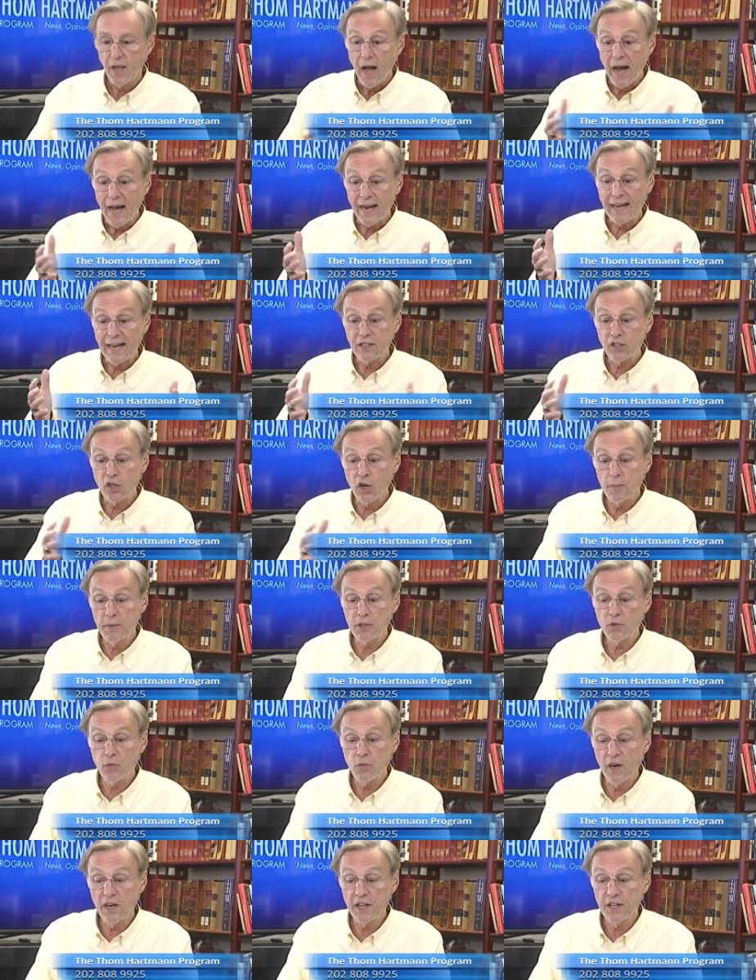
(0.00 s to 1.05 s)
On October
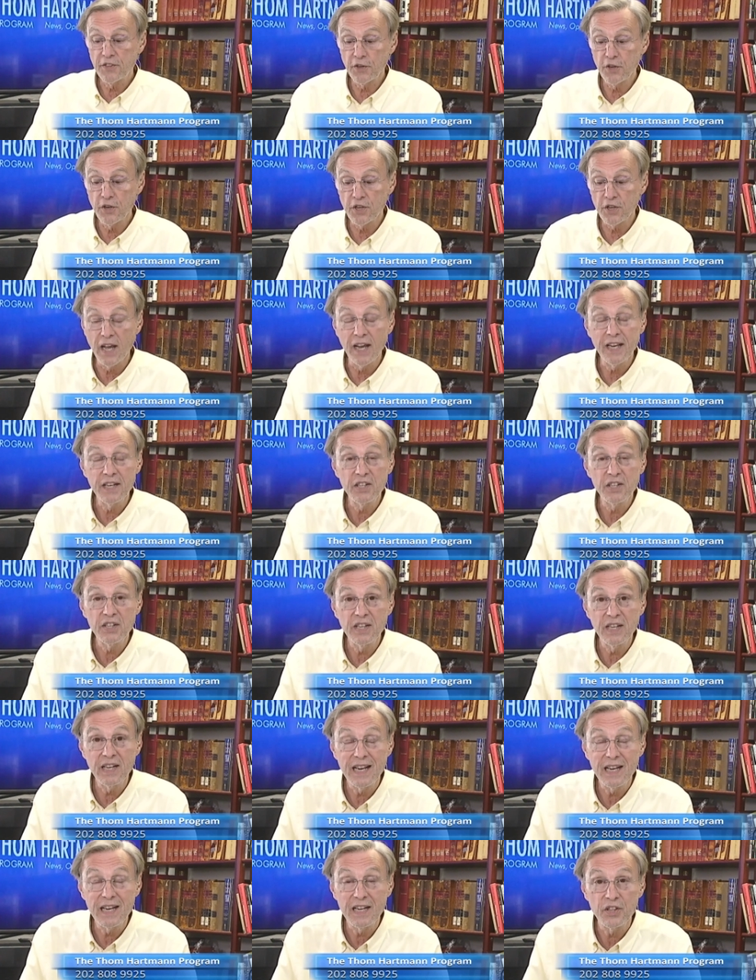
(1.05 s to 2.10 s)
23rd,
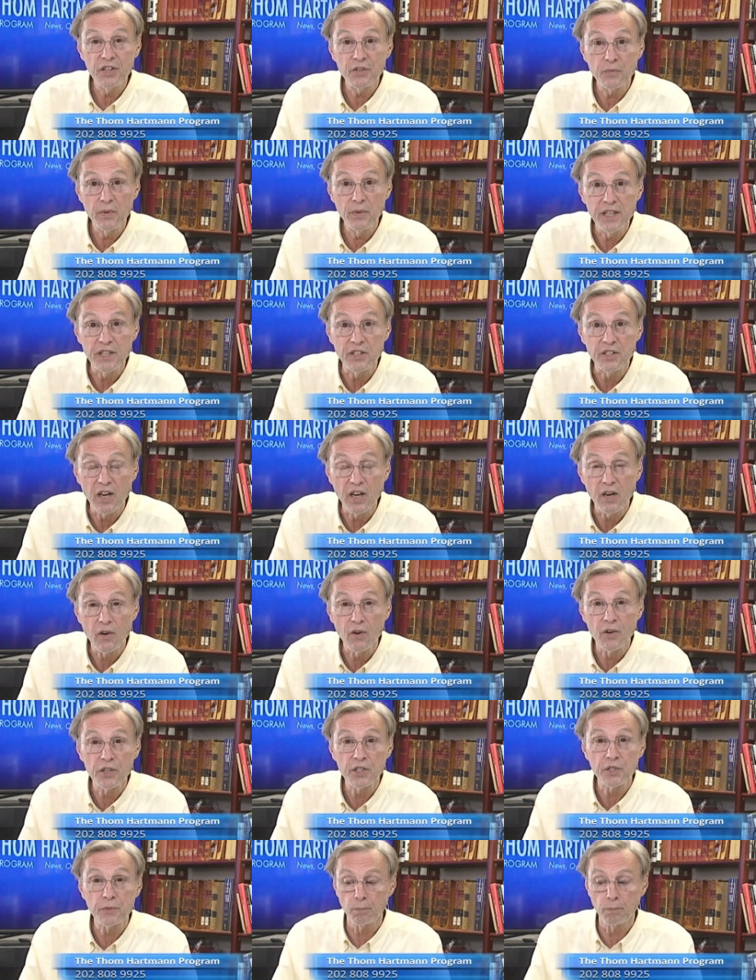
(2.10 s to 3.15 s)
1983,
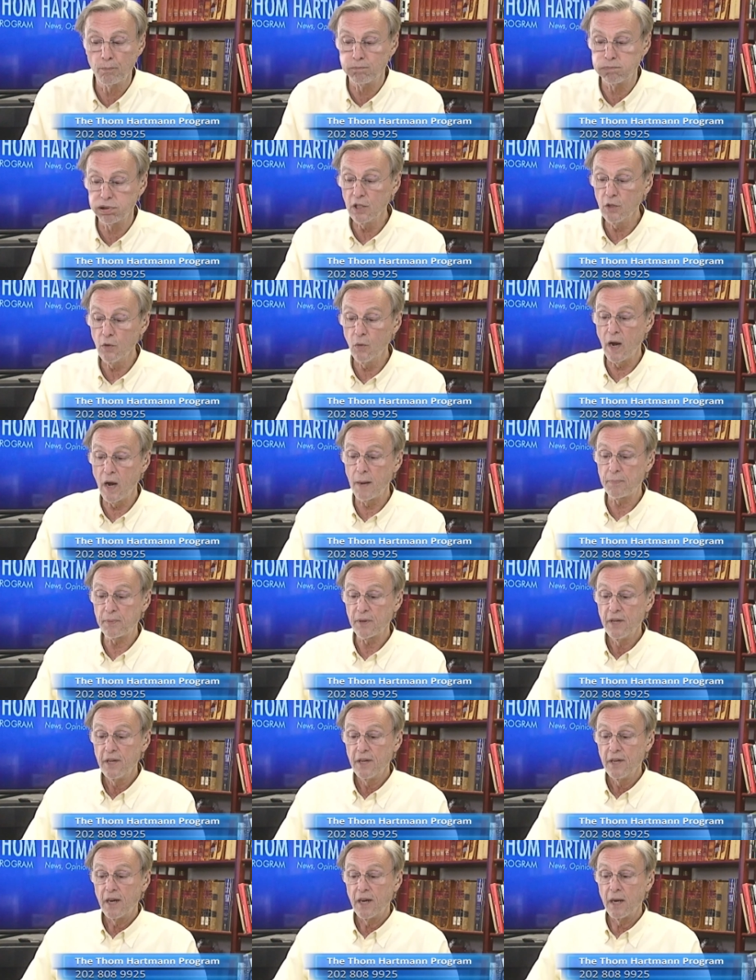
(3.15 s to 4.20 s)
terrorists blew up
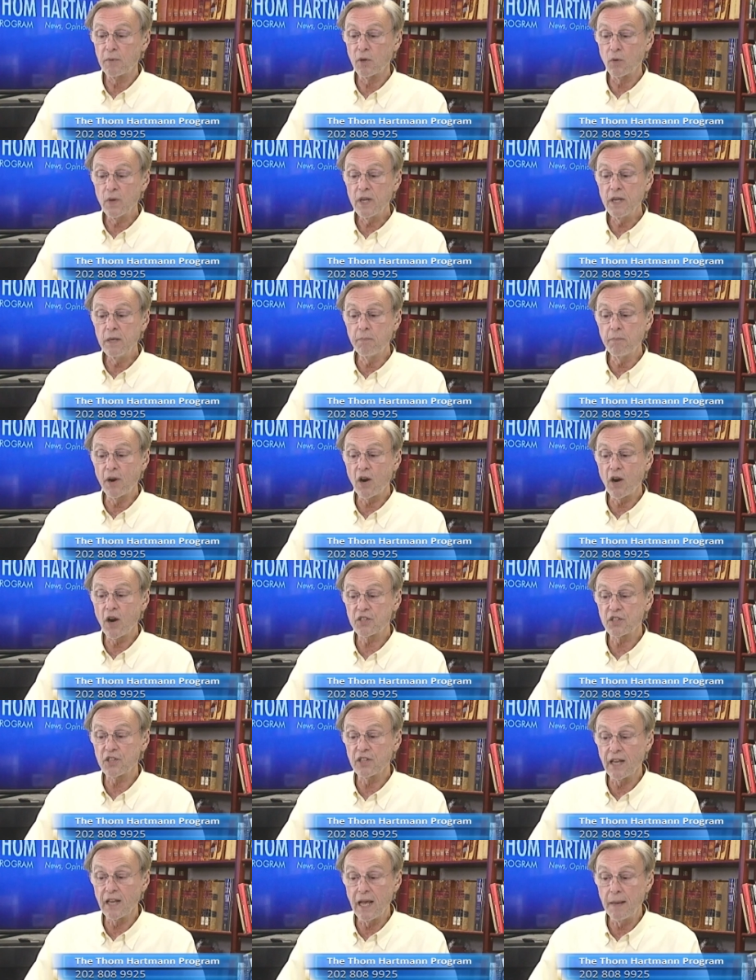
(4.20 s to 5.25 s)
a Marine
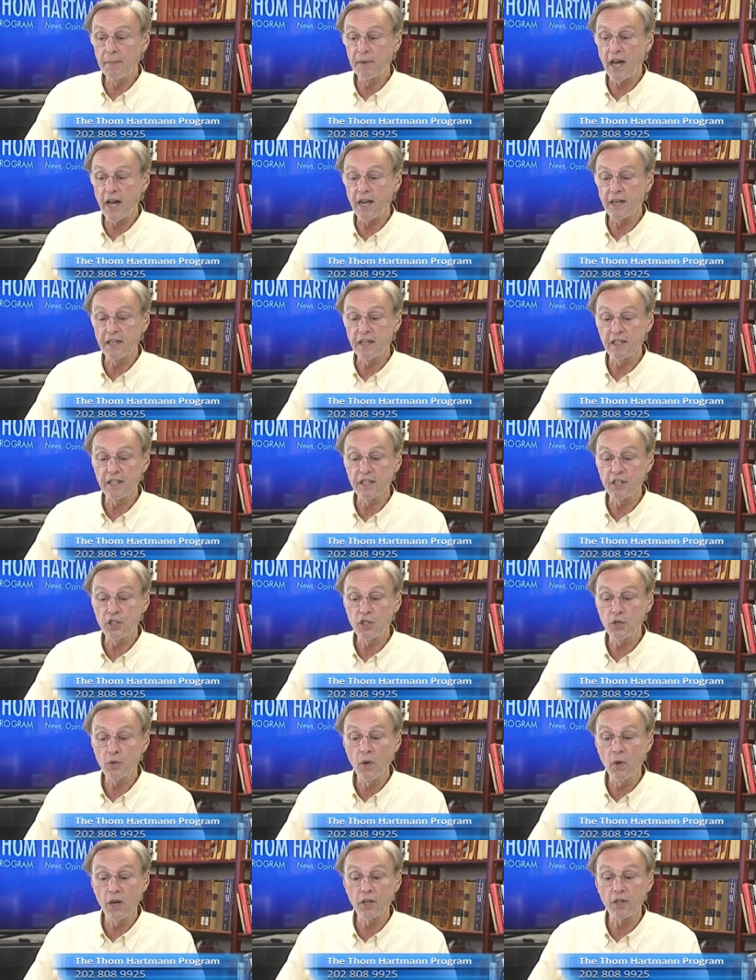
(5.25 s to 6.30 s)
barracks in Lebanon, killing
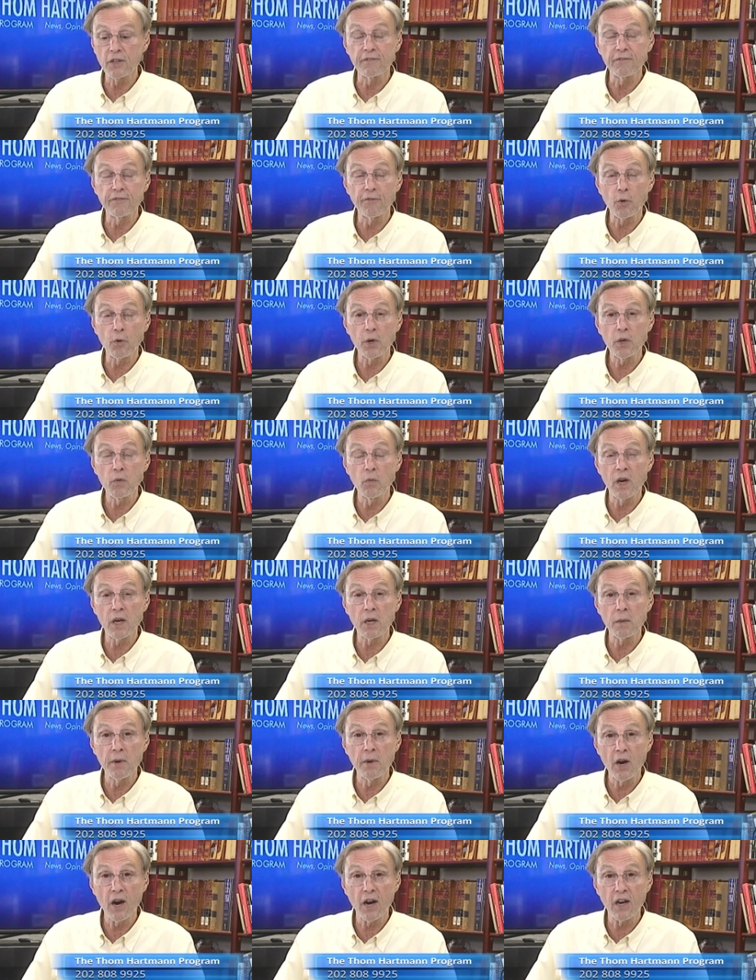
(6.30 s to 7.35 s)
241
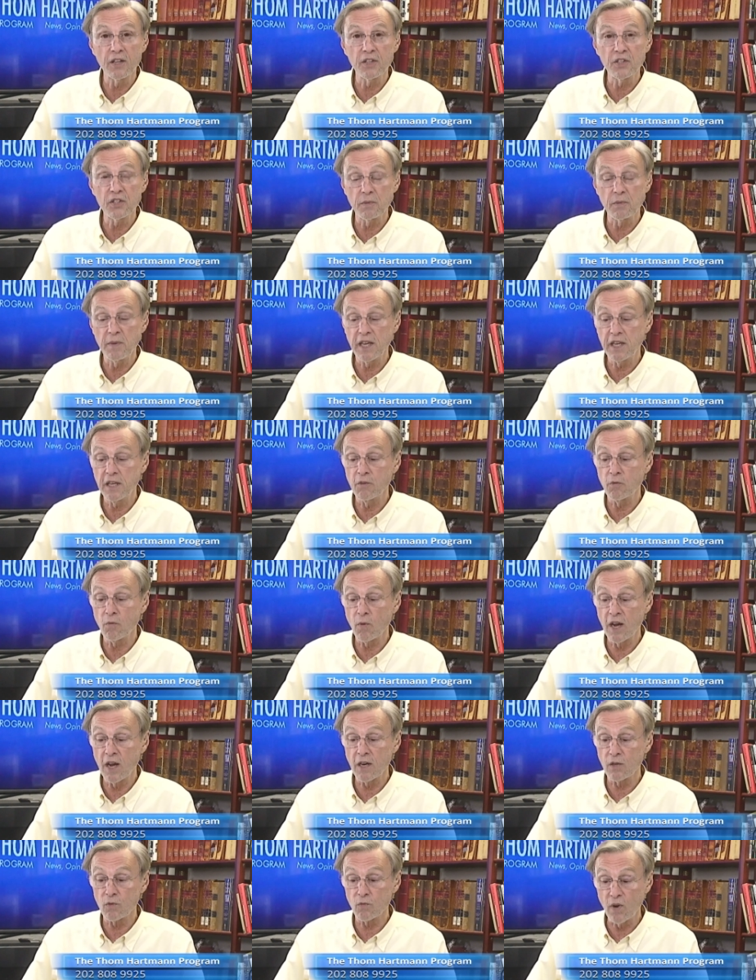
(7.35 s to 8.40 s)
Americans and making
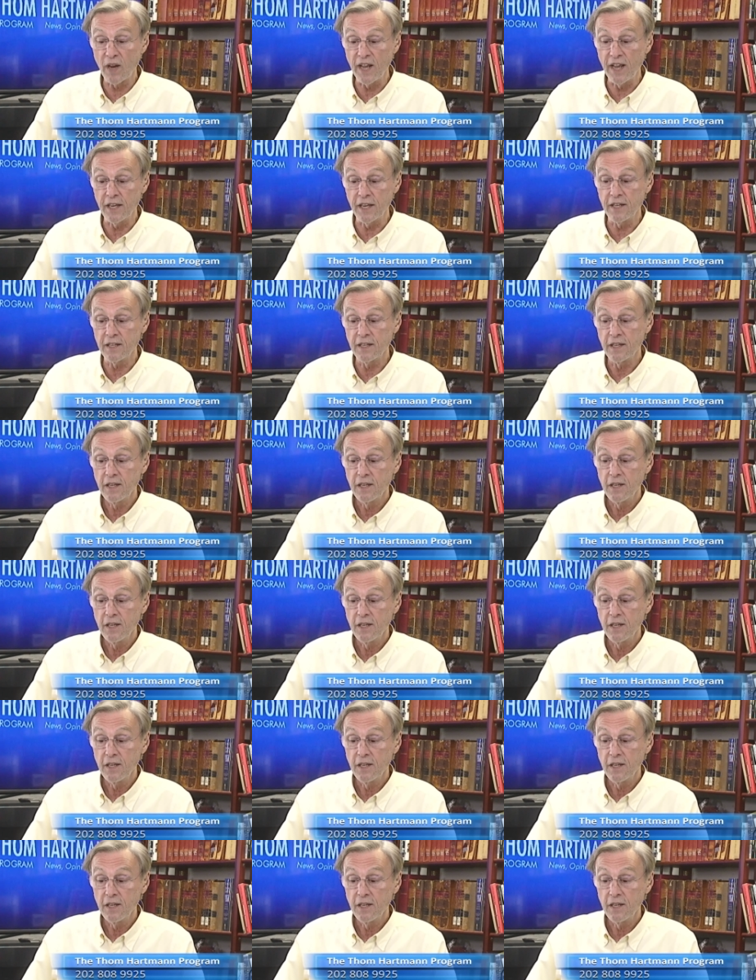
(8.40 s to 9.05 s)
Ronald Reagan,